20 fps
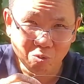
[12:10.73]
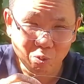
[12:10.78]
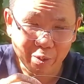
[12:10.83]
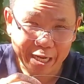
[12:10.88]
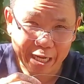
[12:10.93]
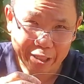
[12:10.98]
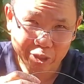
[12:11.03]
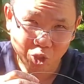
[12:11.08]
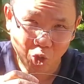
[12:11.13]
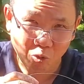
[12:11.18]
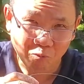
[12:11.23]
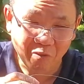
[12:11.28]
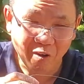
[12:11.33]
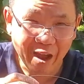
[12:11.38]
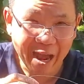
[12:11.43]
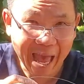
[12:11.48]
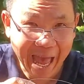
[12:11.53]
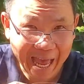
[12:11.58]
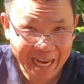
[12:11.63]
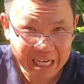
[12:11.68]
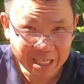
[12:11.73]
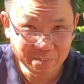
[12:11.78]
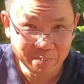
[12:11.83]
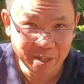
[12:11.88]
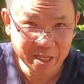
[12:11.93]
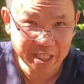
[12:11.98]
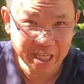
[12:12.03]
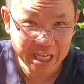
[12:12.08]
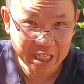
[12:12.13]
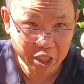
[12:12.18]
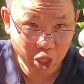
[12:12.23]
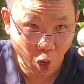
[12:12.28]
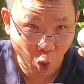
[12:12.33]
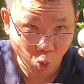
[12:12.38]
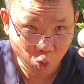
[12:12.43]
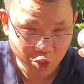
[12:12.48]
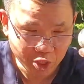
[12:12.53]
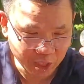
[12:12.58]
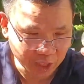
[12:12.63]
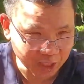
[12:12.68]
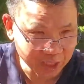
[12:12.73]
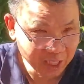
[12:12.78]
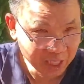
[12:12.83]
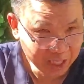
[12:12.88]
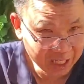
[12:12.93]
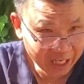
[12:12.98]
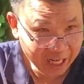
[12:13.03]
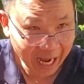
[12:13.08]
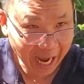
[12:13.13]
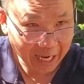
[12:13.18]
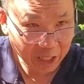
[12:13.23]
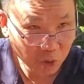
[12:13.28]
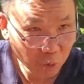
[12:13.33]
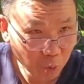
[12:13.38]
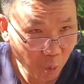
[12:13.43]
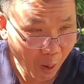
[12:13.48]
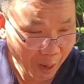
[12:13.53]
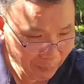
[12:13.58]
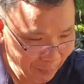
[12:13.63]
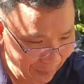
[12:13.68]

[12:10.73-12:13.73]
When I troll for halibut in the ocean, I use 1